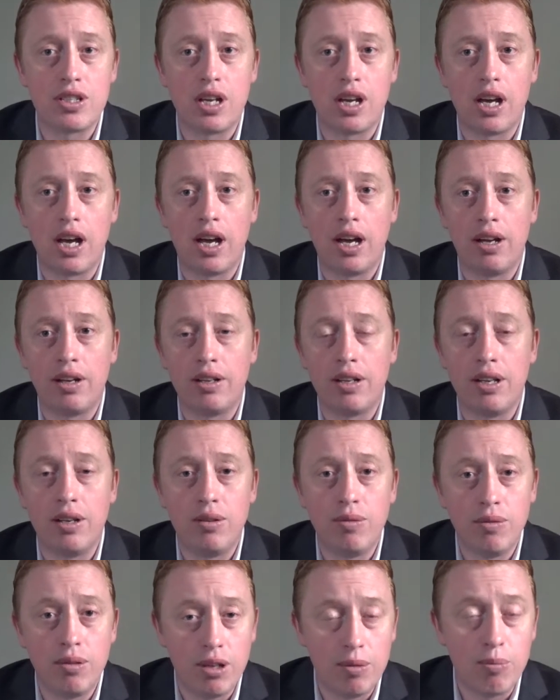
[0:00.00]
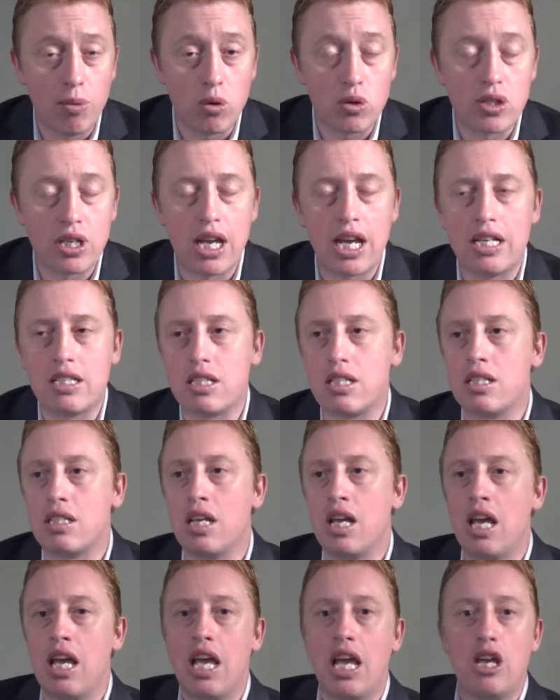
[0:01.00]
in most cases
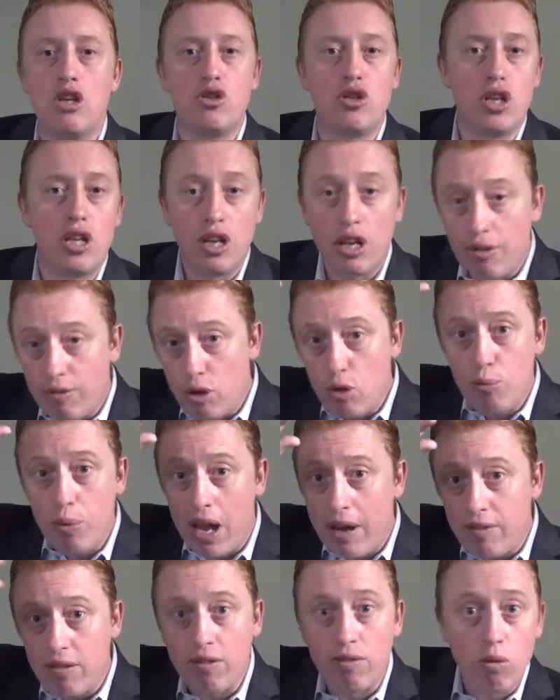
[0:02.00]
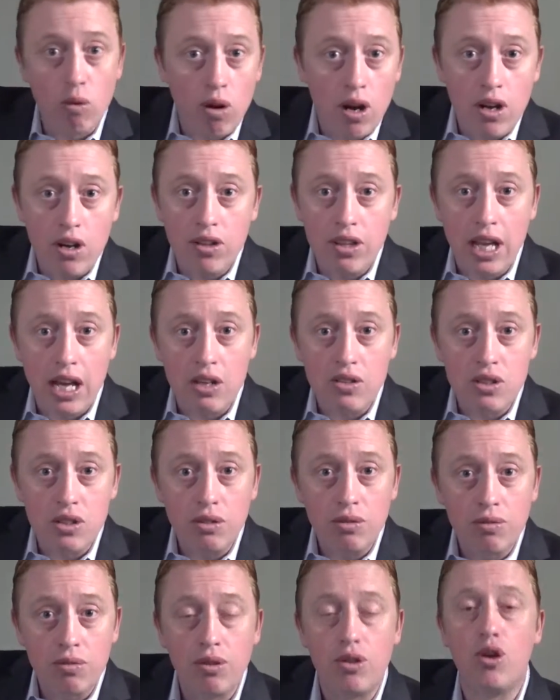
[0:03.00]
is that if you pay for $400,000,
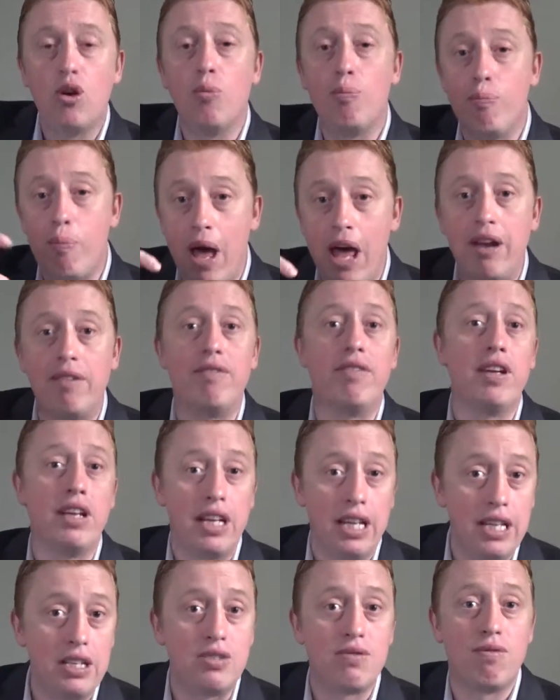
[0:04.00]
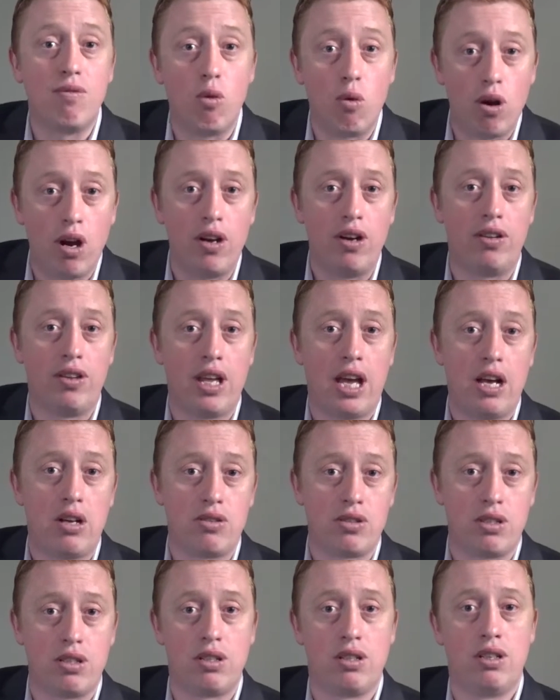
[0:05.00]
your benefit is $400,000.
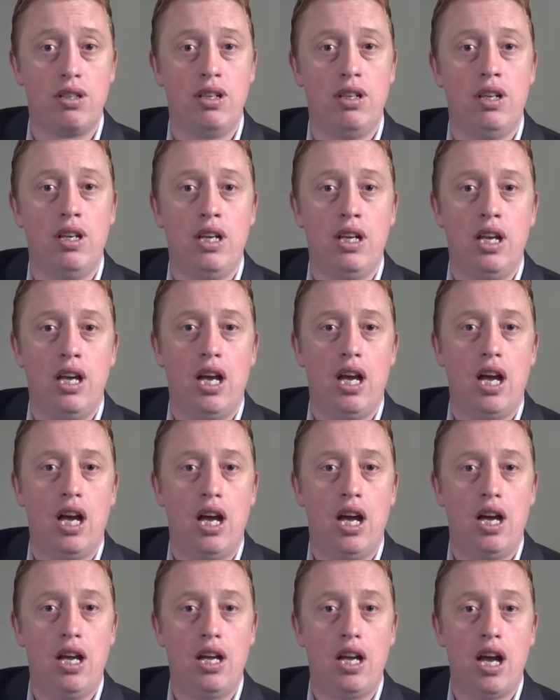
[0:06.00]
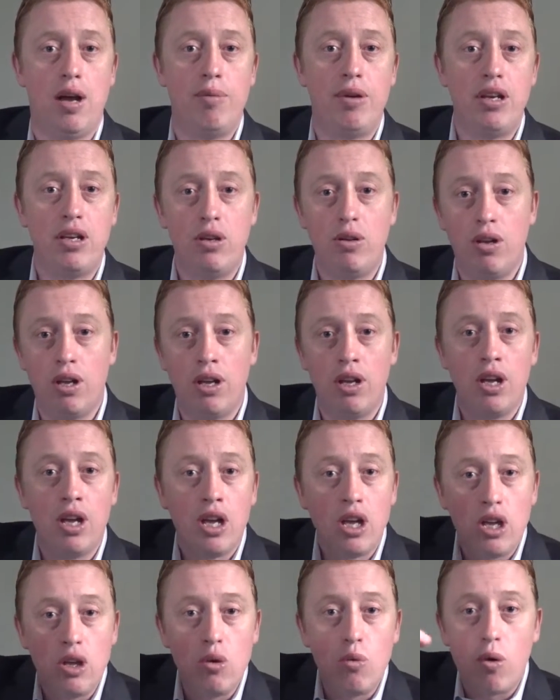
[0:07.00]
I mean,
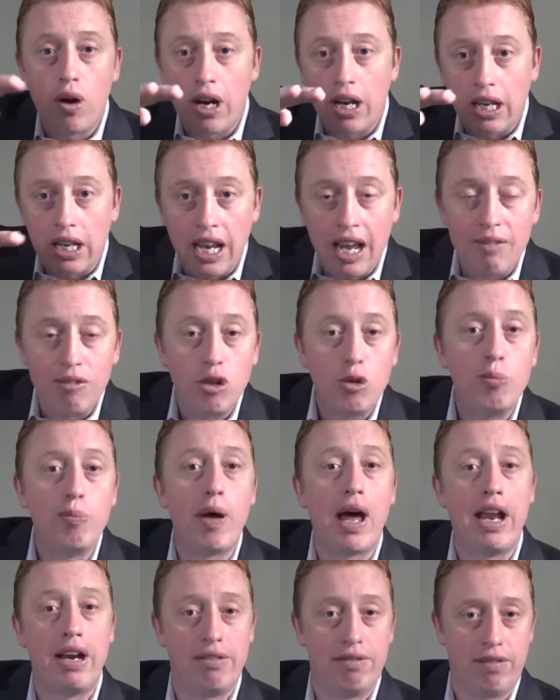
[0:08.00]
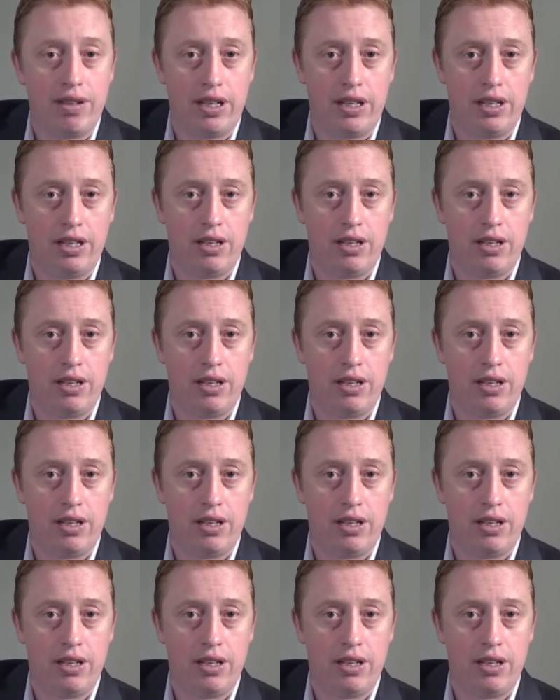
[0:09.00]
you want a level benefit